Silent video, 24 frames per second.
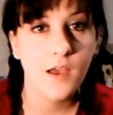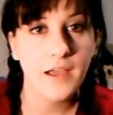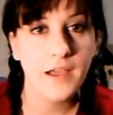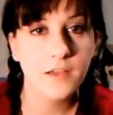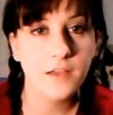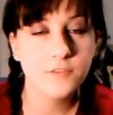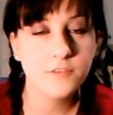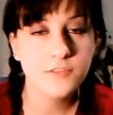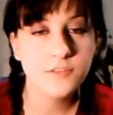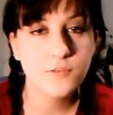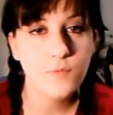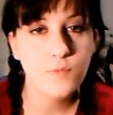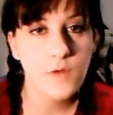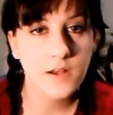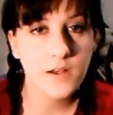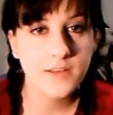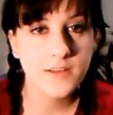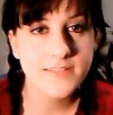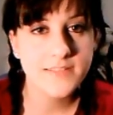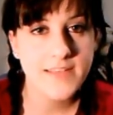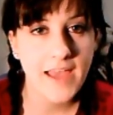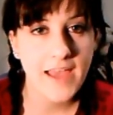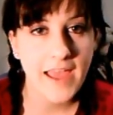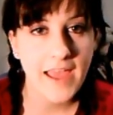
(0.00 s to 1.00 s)
I also
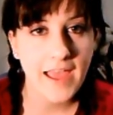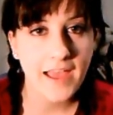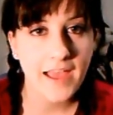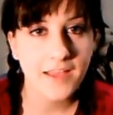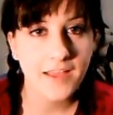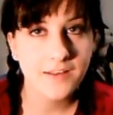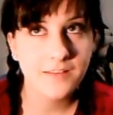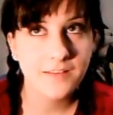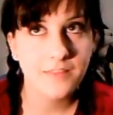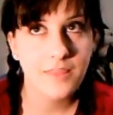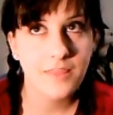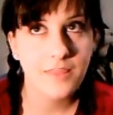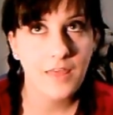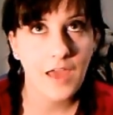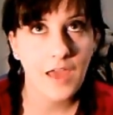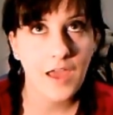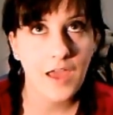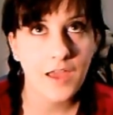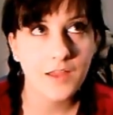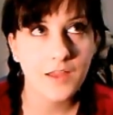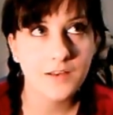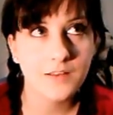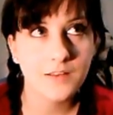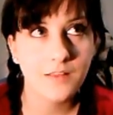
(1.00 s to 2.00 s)
wanted to add
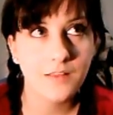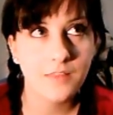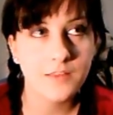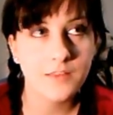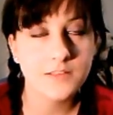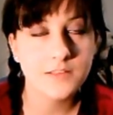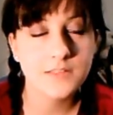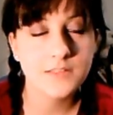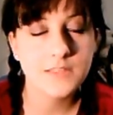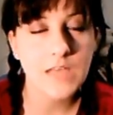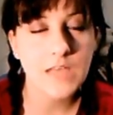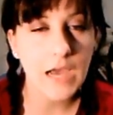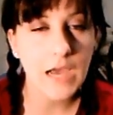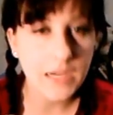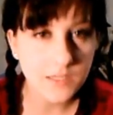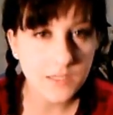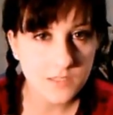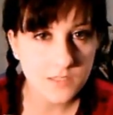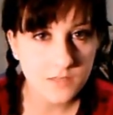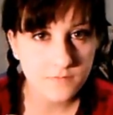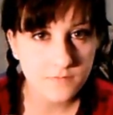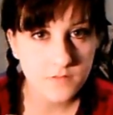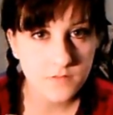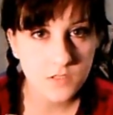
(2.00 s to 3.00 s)
that the
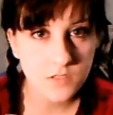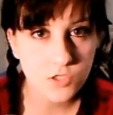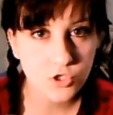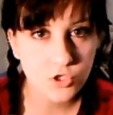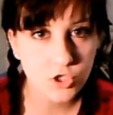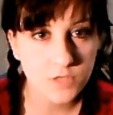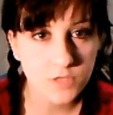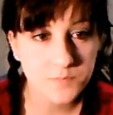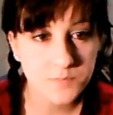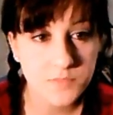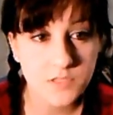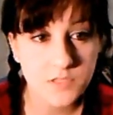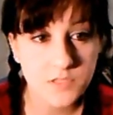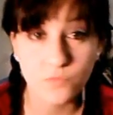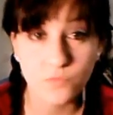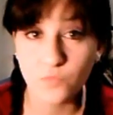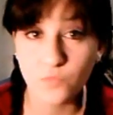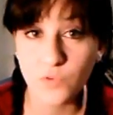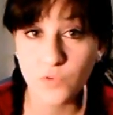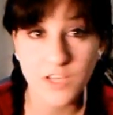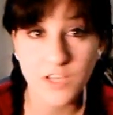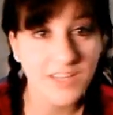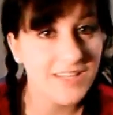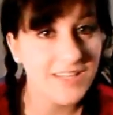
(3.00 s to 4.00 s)
size of the strips
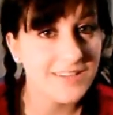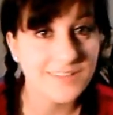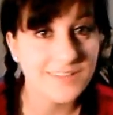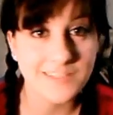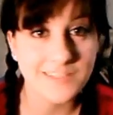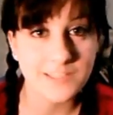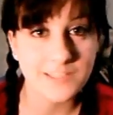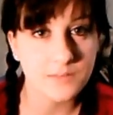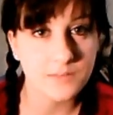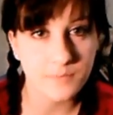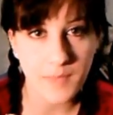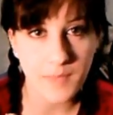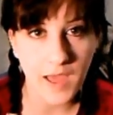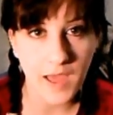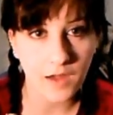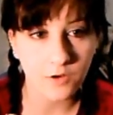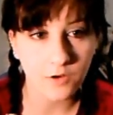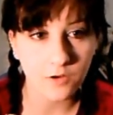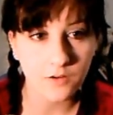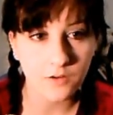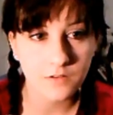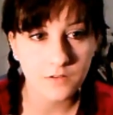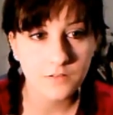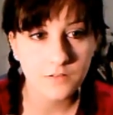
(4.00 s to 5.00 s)
really doesn't
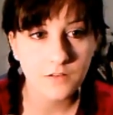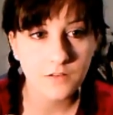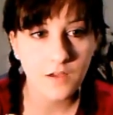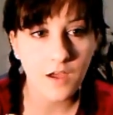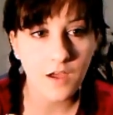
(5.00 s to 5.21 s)
matter.